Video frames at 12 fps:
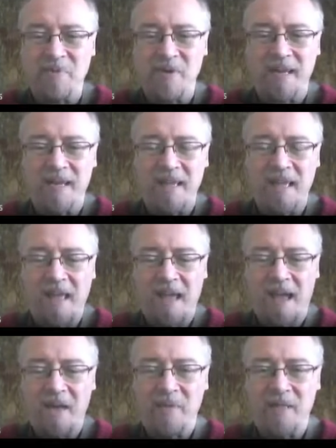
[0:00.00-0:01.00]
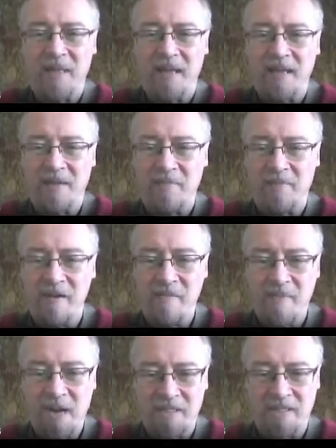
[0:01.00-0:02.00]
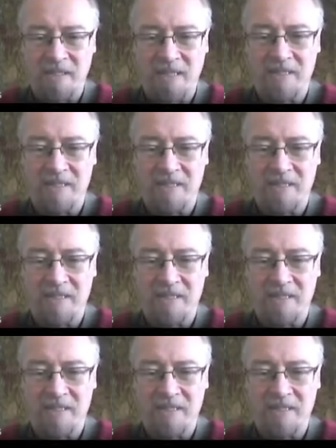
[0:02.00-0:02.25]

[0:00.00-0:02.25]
morning, and we thank him very much.